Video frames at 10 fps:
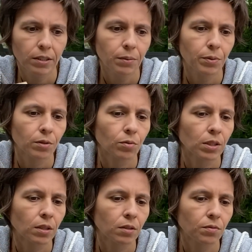deep in the way
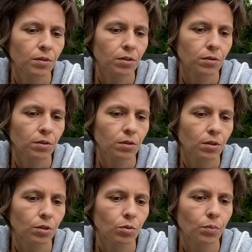that it feels to
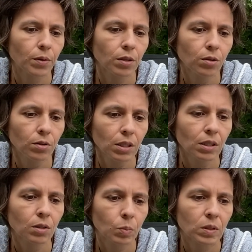you, but you're in a
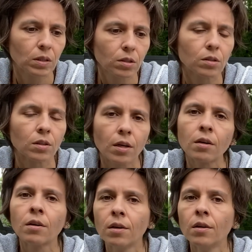good position there,
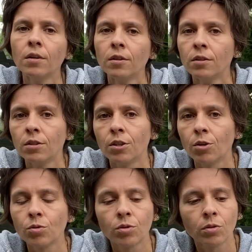you
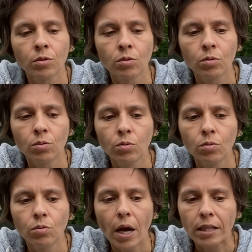know,
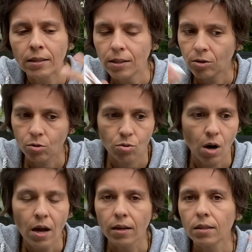to at least
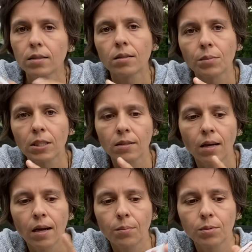try to make it
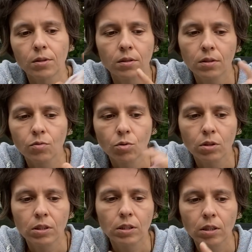happen. Of
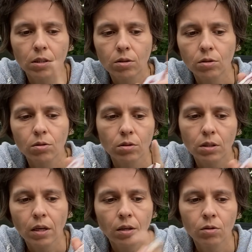course, it takes two to
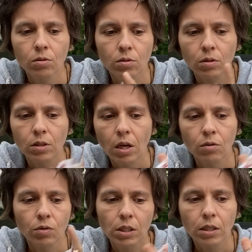tango, so it's not
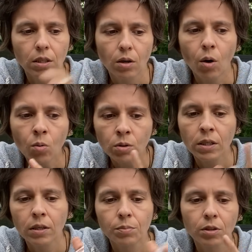really only
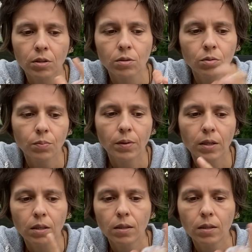up to you, but